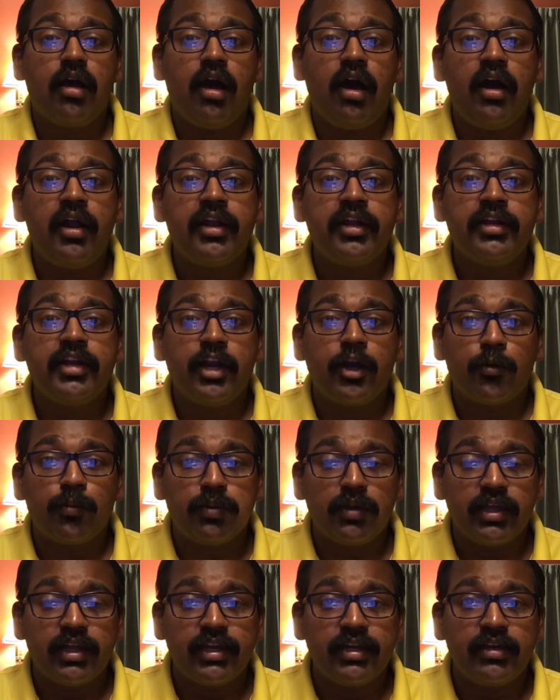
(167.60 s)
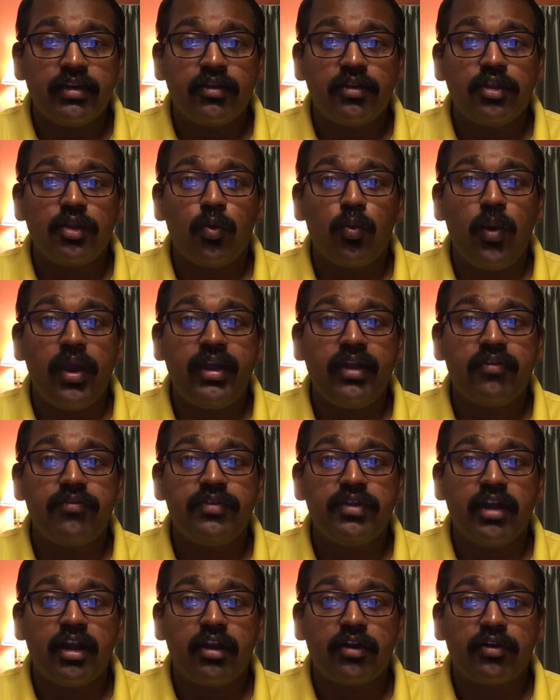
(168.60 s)
On an airplane, the weight of
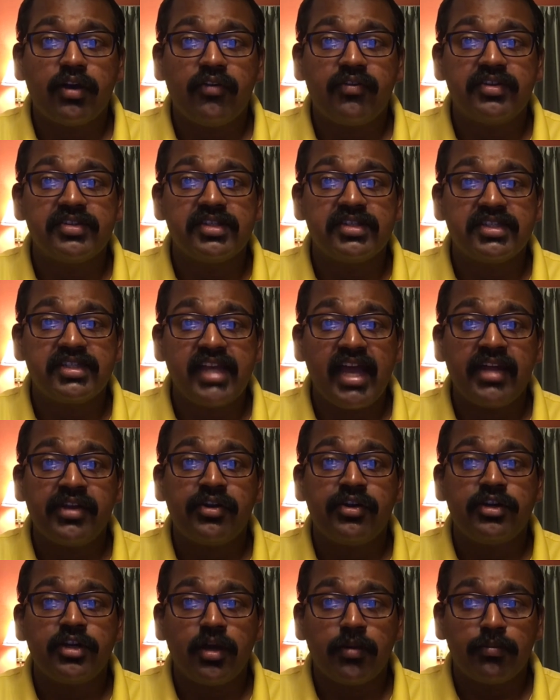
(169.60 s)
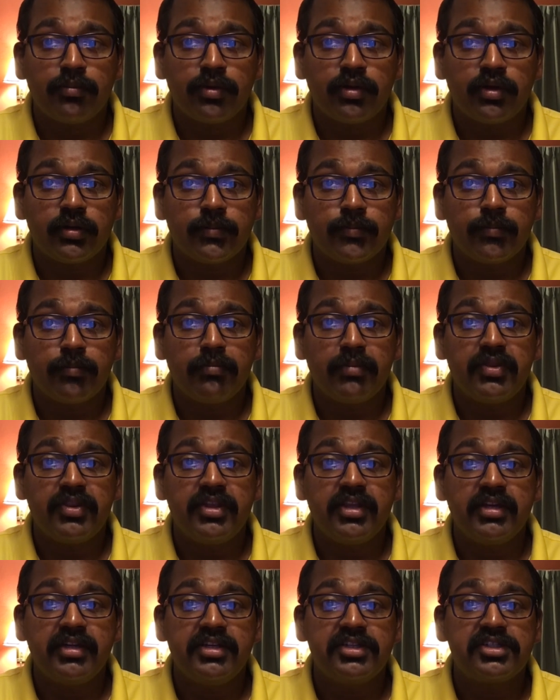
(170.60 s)
the aircraft is a standard number, but
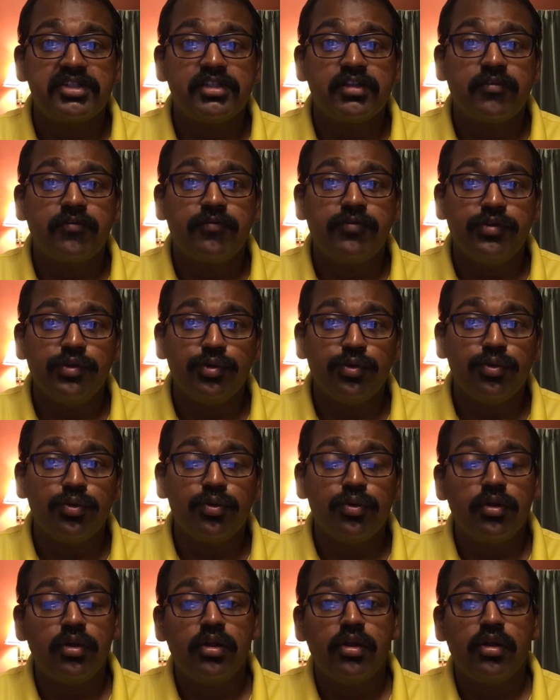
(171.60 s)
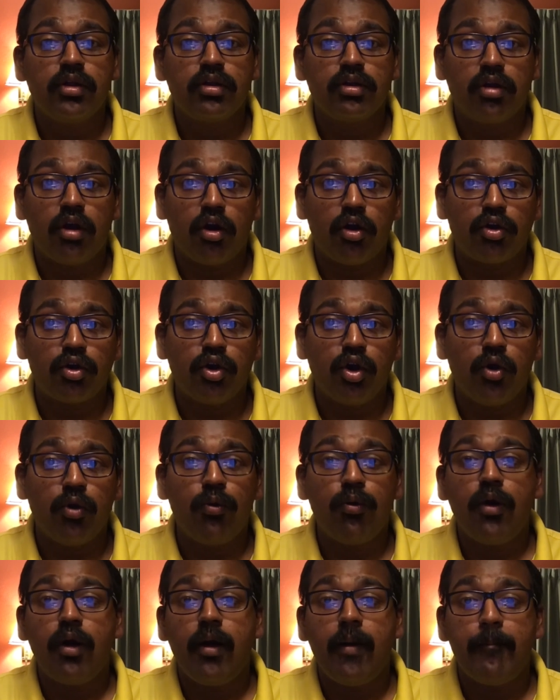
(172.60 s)
the addition of fuel,
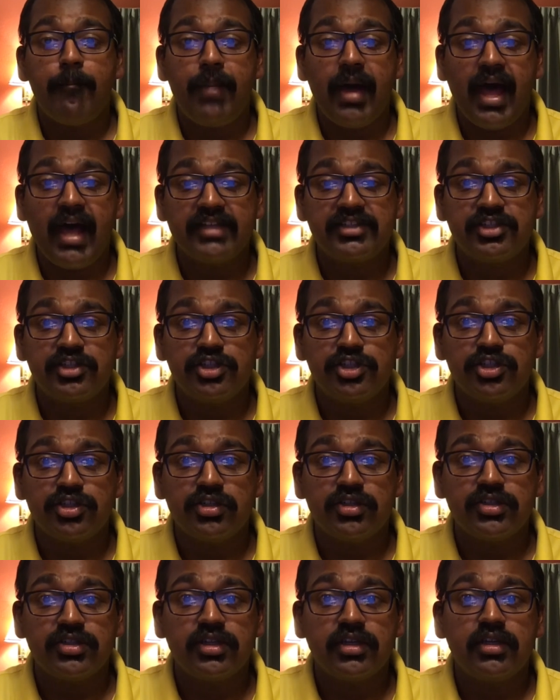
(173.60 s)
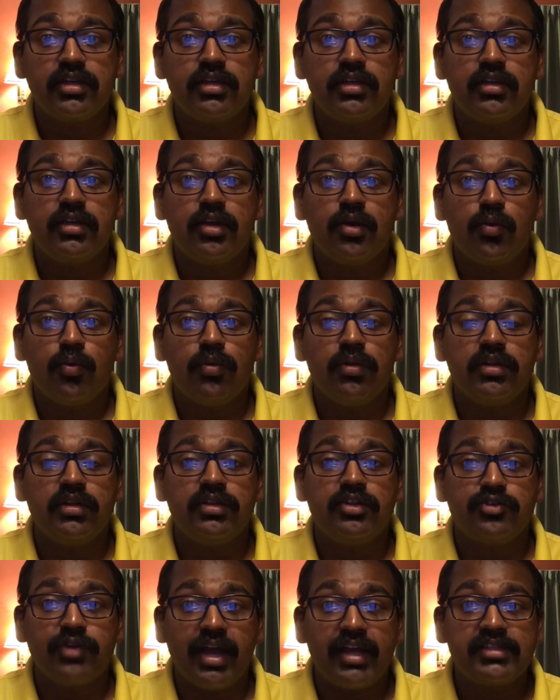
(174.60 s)
cargo, passengers will
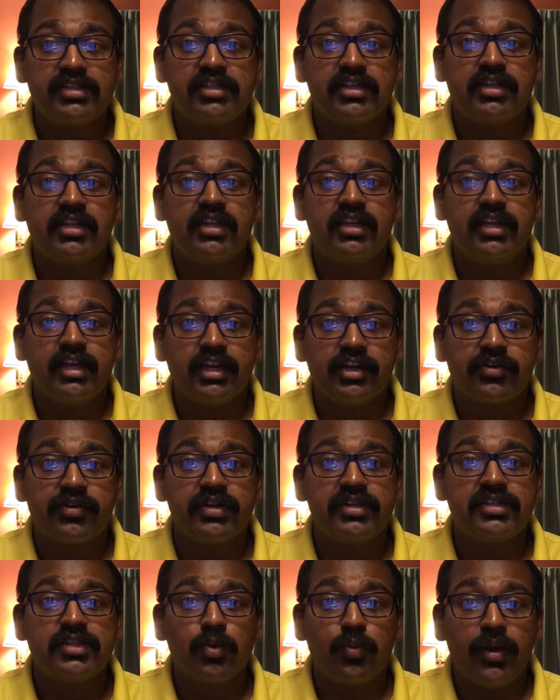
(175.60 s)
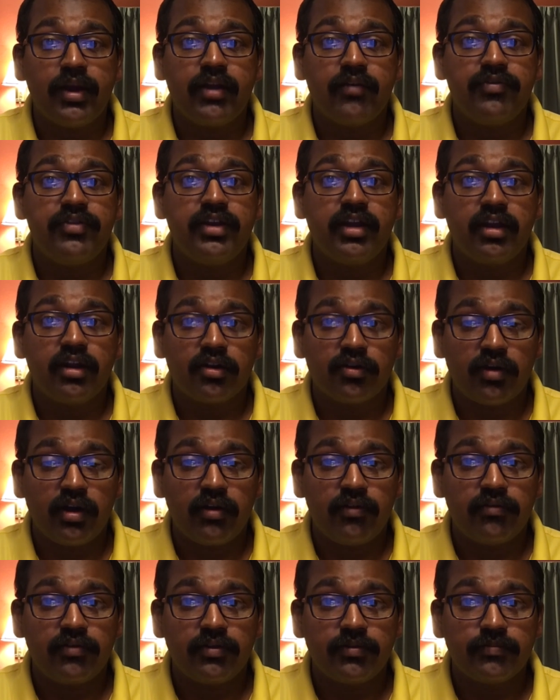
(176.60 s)
drastically increase the weight of the
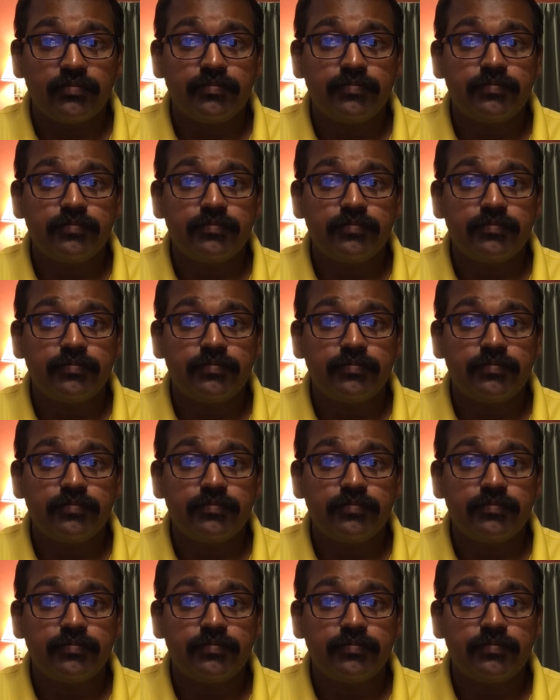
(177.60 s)
aircraft.